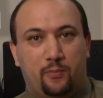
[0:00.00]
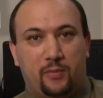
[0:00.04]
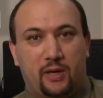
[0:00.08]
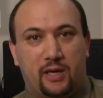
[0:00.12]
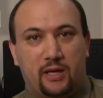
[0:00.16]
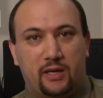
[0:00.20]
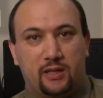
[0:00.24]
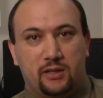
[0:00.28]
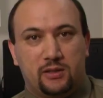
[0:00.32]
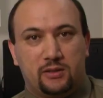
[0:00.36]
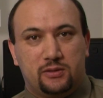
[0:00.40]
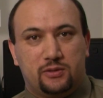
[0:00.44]

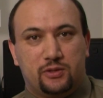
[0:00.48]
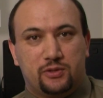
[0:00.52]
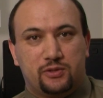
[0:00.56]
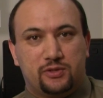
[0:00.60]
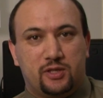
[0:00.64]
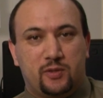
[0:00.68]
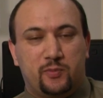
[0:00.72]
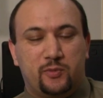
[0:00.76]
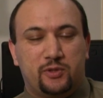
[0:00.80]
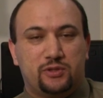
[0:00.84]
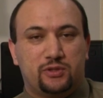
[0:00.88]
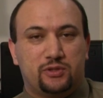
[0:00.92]
My
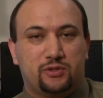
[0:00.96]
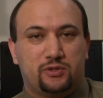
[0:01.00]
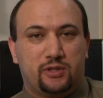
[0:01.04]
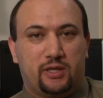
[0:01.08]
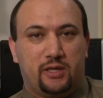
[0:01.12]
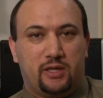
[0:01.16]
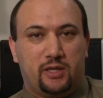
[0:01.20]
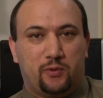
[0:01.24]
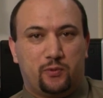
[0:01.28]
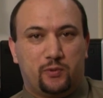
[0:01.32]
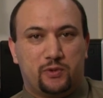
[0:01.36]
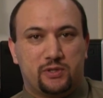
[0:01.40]
dosimetry
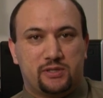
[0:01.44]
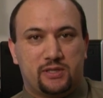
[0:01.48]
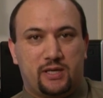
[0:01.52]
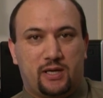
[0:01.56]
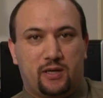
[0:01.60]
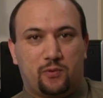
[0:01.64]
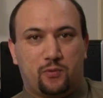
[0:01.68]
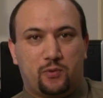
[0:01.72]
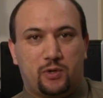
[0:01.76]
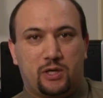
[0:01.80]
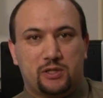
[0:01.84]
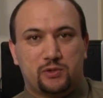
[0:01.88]
training was
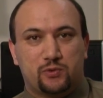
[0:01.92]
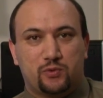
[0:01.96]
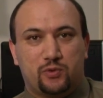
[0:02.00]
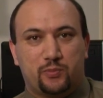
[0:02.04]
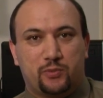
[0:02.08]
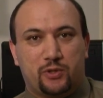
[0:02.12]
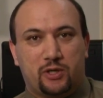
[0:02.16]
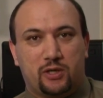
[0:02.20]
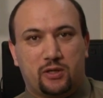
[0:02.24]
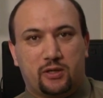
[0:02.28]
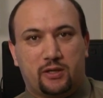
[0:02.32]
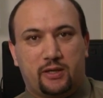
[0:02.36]
at Roswell
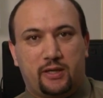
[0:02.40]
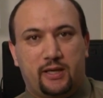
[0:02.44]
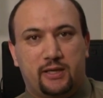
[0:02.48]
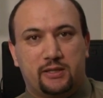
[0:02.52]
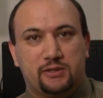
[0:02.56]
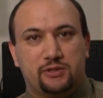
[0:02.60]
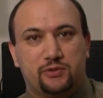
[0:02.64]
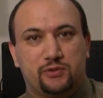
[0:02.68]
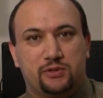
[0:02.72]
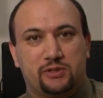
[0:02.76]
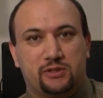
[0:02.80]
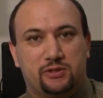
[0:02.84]
Park
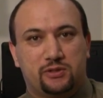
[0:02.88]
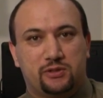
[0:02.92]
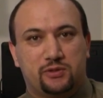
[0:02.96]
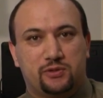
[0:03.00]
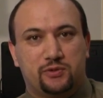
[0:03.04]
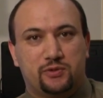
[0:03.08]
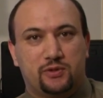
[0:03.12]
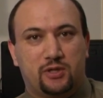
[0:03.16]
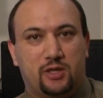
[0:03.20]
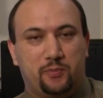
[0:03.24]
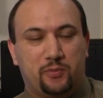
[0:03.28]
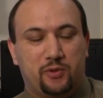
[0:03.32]
Cancer
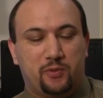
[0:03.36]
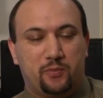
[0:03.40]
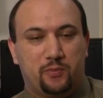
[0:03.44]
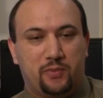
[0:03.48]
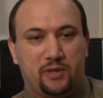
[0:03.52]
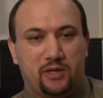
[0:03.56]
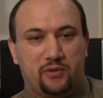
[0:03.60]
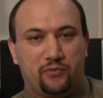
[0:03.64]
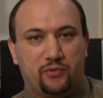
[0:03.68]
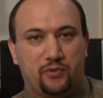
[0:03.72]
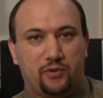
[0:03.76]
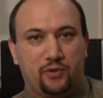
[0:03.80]
Institute up in
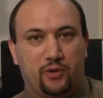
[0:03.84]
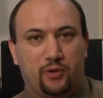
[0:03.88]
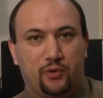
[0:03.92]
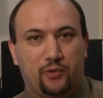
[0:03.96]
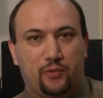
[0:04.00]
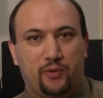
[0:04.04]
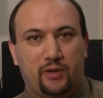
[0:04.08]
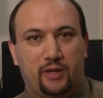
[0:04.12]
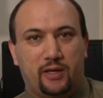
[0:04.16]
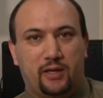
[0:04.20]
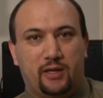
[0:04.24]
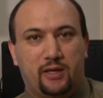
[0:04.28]

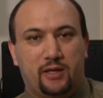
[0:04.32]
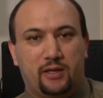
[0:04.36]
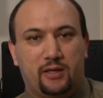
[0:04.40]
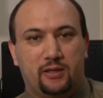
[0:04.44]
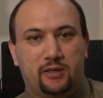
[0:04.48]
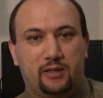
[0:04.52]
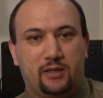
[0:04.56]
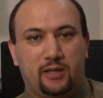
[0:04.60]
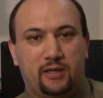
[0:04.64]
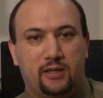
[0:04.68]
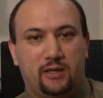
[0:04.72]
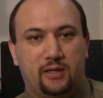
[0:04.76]
Buffalo,
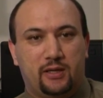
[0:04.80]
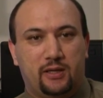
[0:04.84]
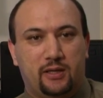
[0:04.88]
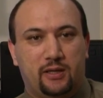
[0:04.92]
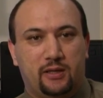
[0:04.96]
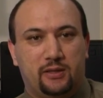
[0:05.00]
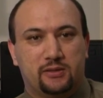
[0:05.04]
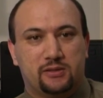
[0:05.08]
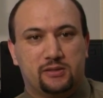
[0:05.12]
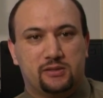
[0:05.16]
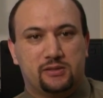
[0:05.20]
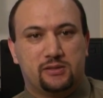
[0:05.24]
and it
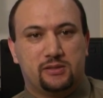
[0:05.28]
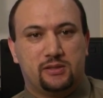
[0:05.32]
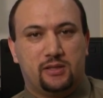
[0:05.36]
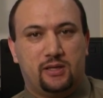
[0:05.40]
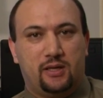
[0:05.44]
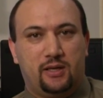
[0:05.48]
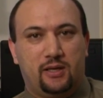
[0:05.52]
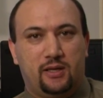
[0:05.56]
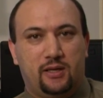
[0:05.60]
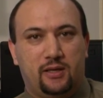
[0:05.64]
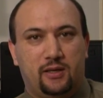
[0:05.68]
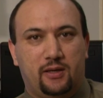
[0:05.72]
is
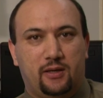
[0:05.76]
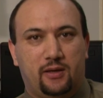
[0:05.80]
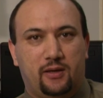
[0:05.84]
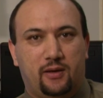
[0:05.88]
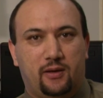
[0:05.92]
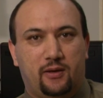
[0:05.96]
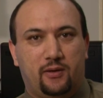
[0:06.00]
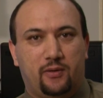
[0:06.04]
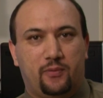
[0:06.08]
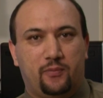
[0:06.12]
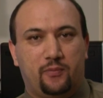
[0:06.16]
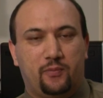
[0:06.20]

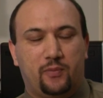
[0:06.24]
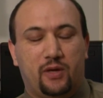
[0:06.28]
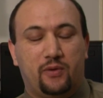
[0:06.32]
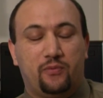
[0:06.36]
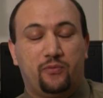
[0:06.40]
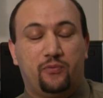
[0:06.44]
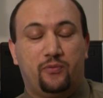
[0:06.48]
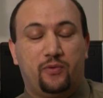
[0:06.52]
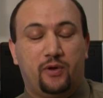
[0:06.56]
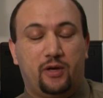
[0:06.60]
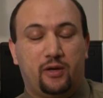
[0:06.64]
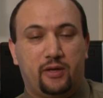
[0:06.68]

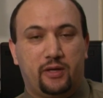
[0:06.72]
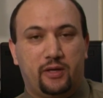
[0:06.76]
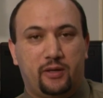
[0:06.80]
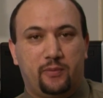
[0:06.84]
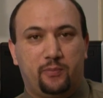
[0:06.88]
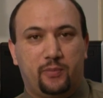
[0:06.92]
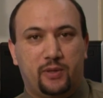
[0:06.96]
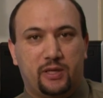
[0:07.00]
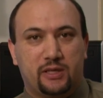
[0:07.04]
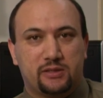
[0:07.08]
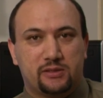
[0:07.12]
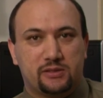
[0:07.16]
a very
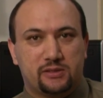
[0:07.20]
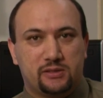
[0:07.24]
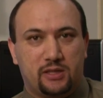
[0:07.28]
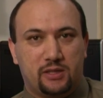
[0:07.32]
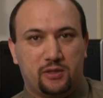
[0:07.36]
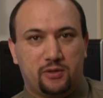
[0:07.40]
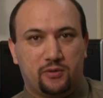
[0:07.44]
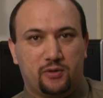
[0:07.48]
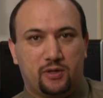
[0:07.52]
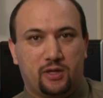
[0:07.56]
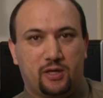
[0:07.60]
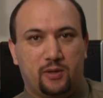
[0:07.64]
big
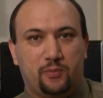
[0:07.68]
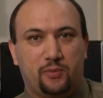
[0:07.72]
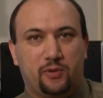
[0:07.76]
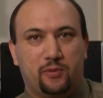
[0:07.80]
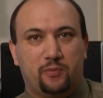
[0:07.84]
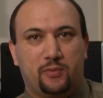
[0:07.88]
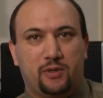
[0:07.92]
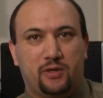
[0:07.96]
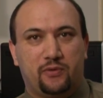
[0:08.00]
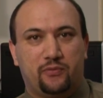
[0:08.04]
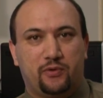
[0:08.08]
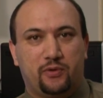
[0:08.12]
center up
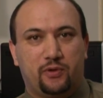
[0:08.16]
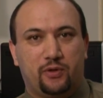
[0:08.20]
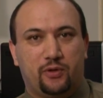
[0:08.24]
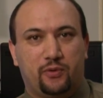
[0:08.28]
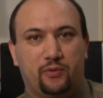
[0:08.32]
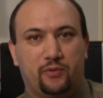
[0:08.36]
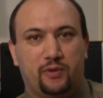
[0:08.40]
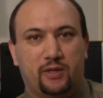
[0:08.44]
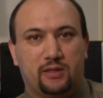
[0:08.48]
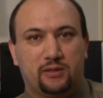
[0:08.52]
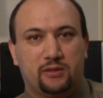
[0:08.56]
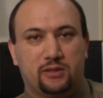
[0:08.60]
in
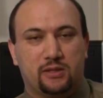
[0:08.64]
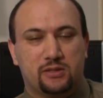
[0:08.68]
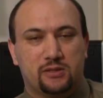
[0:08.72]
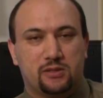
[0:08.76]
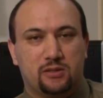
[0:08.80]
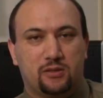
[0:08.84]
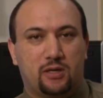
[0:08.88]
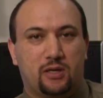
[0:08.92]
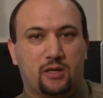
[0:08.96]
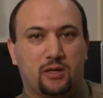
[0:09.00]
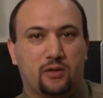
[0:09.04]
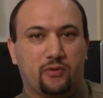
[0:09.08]
Buffalo that does
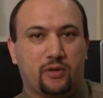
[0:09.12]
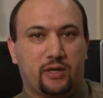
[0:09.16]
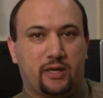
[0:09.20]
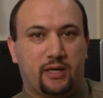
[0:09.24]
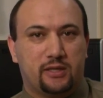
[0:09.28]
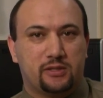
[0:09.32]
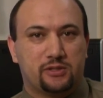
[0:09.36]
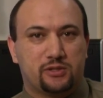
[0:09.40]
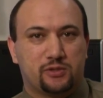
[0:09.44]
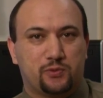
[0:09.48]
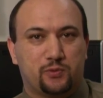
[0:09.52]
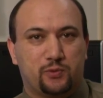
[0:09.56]
a lot of
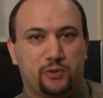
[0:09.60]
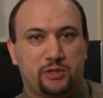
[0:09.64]
cancer